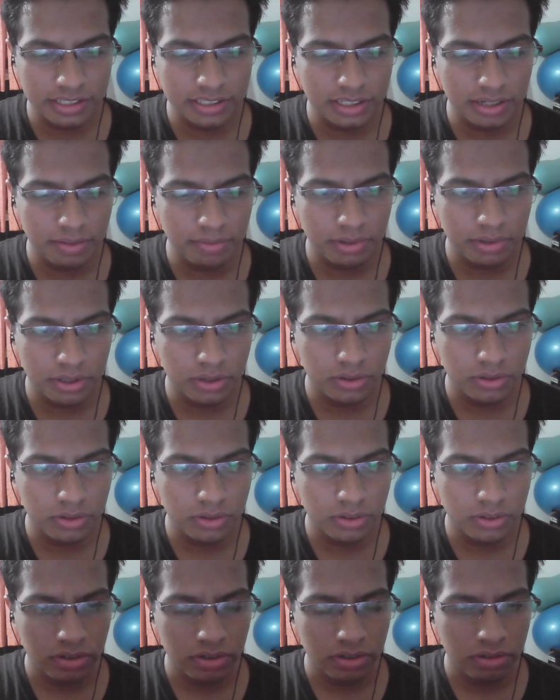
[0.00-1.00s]
them to
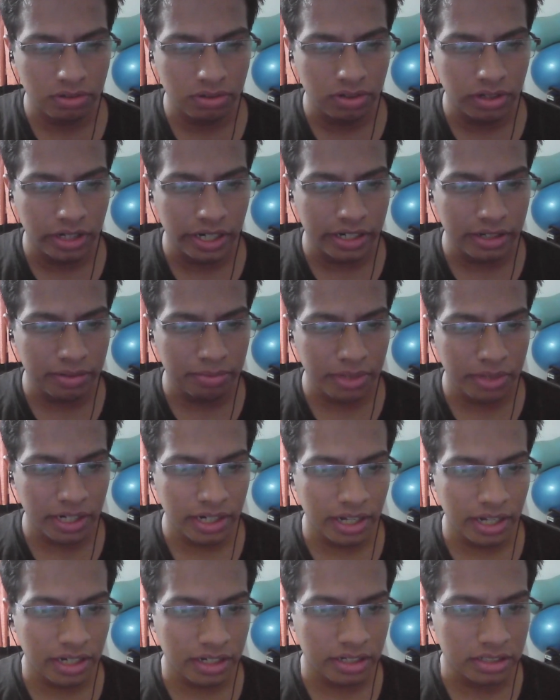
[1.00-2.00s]
me and
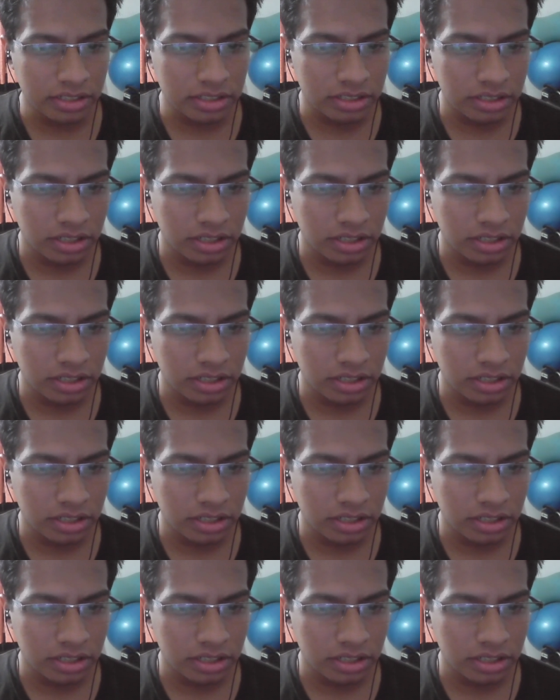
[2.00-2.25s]
Agnes.